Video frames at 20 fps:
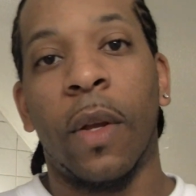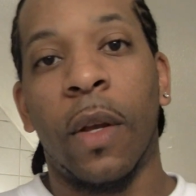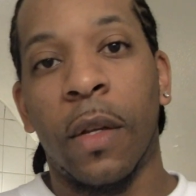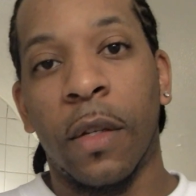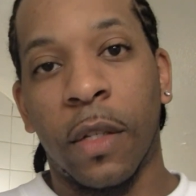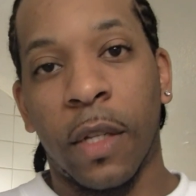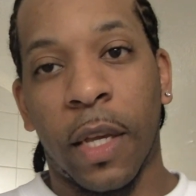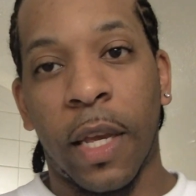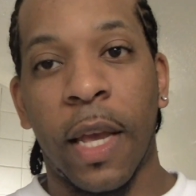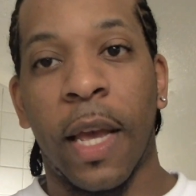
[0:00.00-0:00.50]

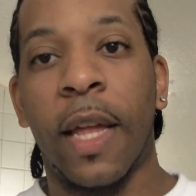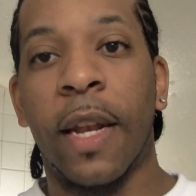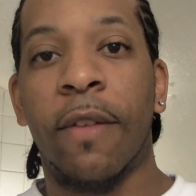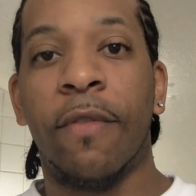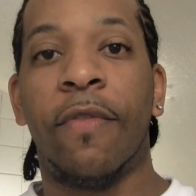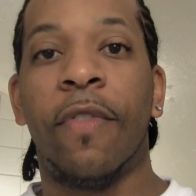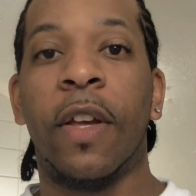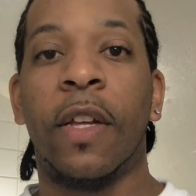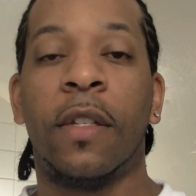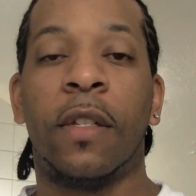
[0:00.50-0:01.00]
It's the Canon
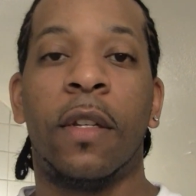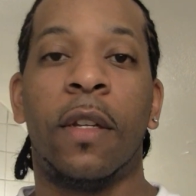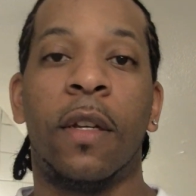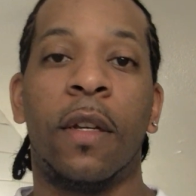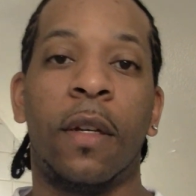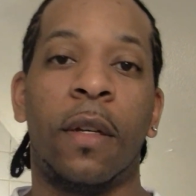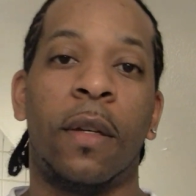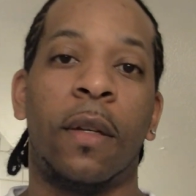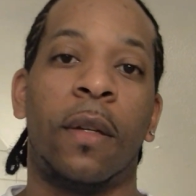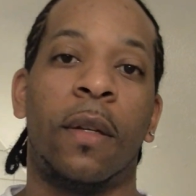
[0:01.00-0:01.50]

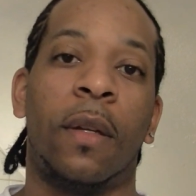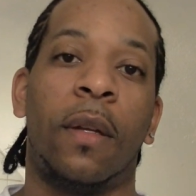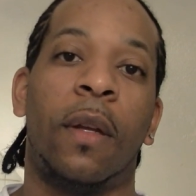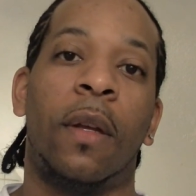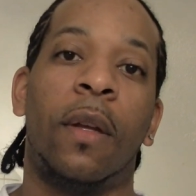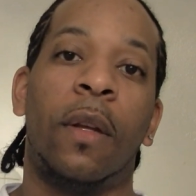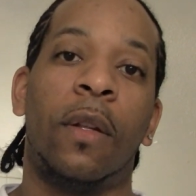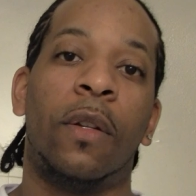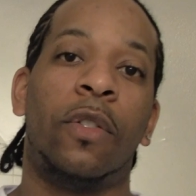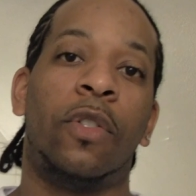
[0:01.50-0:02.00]
Vixia
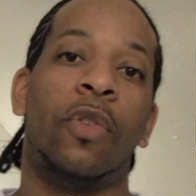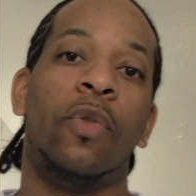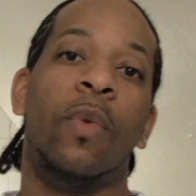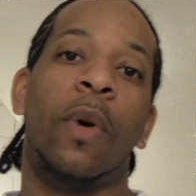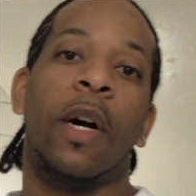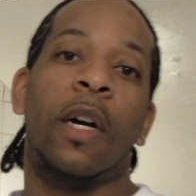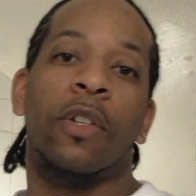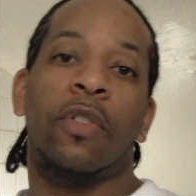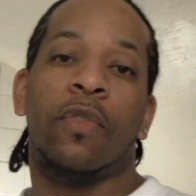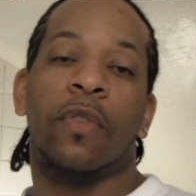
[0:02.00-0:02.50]

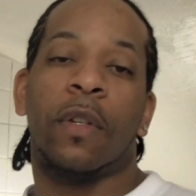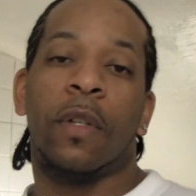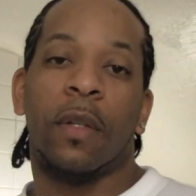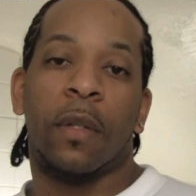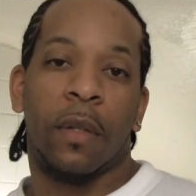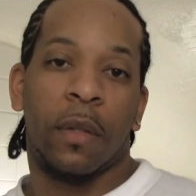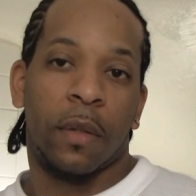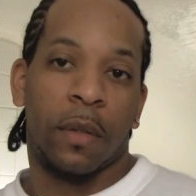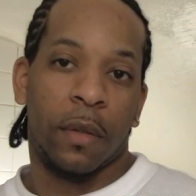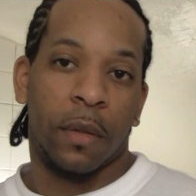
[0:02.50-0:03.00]
200.
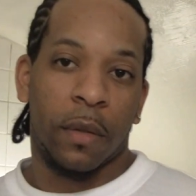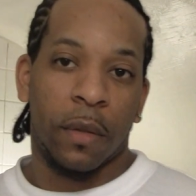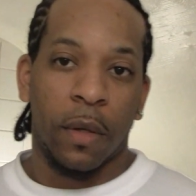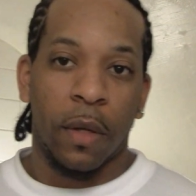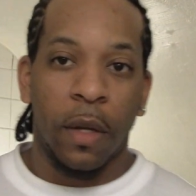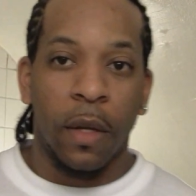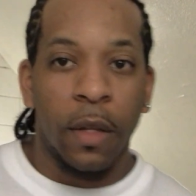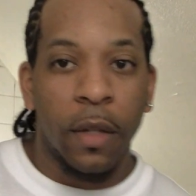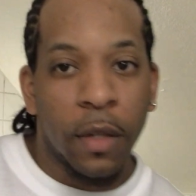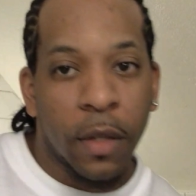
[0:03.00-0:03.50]

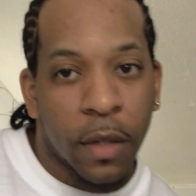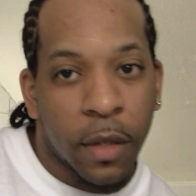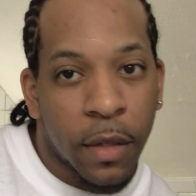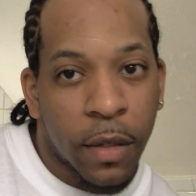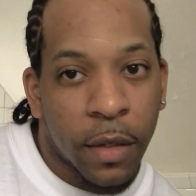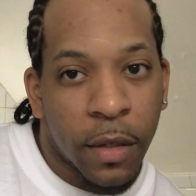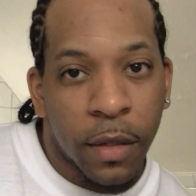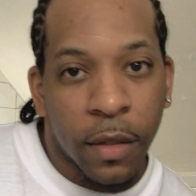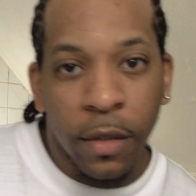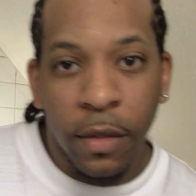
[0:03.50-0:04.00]

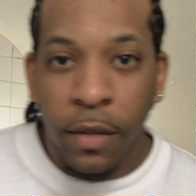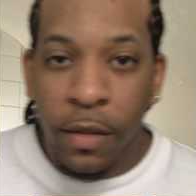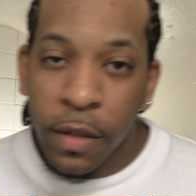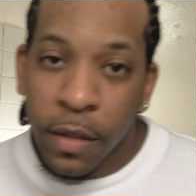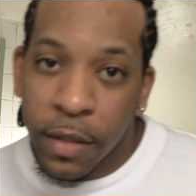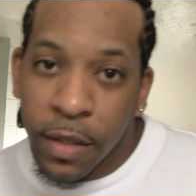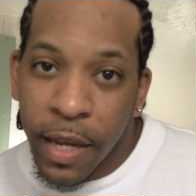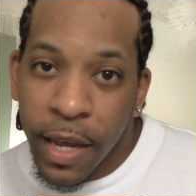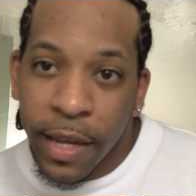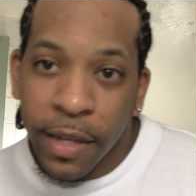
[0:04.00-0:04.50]
It's the
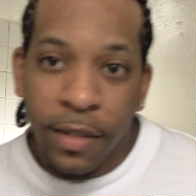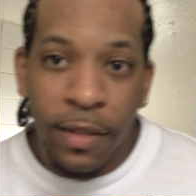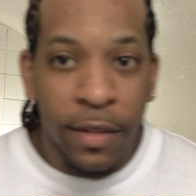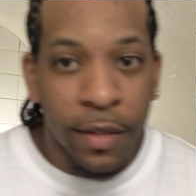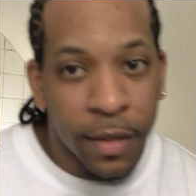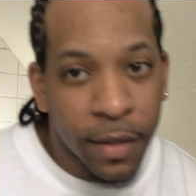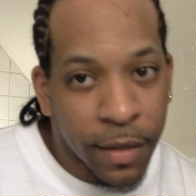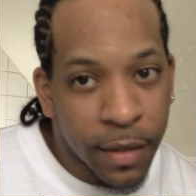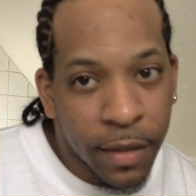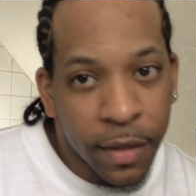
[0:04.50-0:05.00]
test.